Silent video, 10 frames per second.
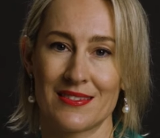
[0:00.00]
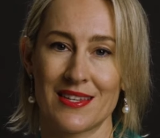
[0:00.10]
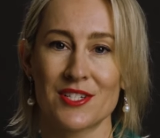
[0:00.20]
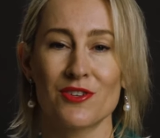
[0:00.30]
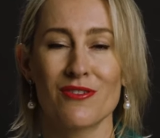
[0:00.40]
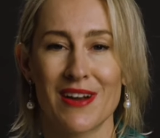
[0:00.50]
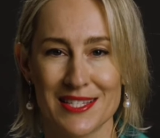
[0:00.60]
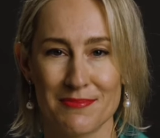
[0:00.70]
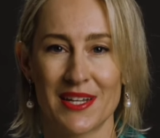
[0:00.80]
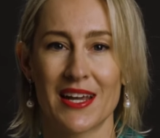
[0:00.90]
Sexual
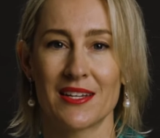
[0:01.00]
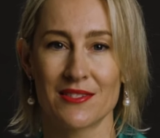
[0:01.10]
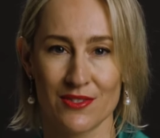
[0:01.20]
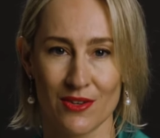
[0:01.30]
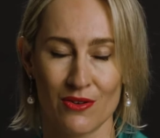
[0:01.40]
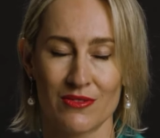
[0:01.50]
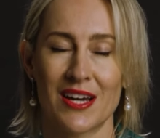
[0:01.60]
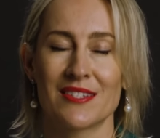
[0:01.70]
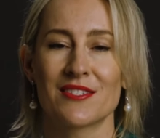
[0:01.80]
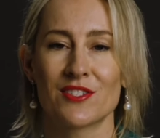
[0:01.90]
harassment and assault
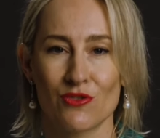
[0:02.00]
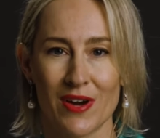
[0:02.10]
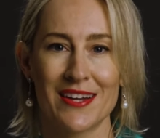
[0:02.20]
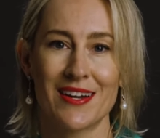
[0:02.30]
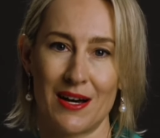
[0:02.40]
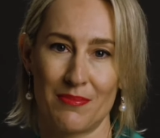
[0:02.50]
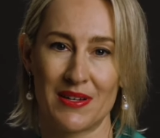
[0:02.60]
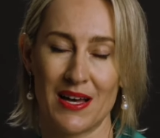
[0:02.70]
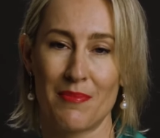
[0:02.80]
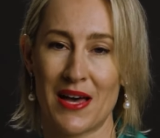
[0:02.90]
are straight up
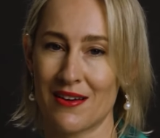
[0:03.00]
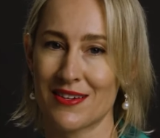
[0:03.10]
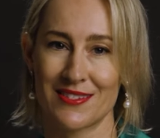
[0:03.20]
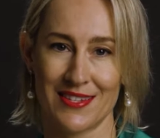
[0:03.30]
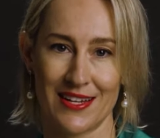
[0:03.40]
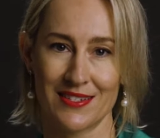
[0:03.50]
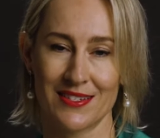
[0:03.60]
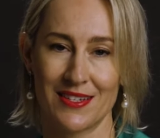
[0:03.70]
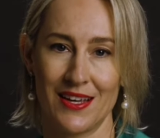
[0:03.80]
about consent.